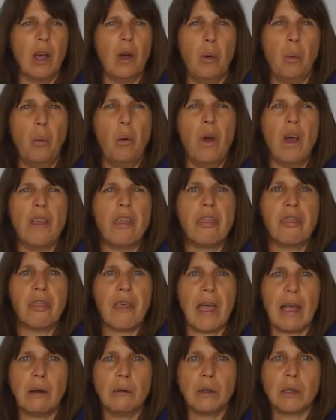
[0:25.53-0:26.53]
worth
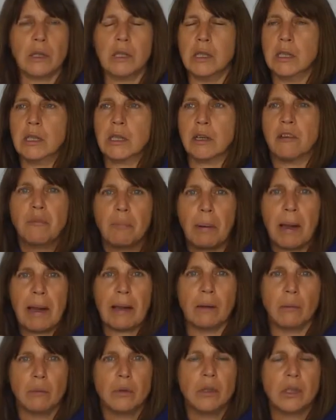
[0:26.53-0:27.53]
thousands of
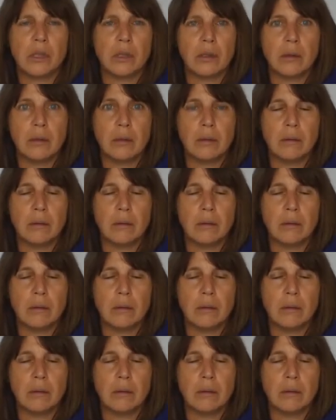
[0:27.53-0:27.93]
pounds?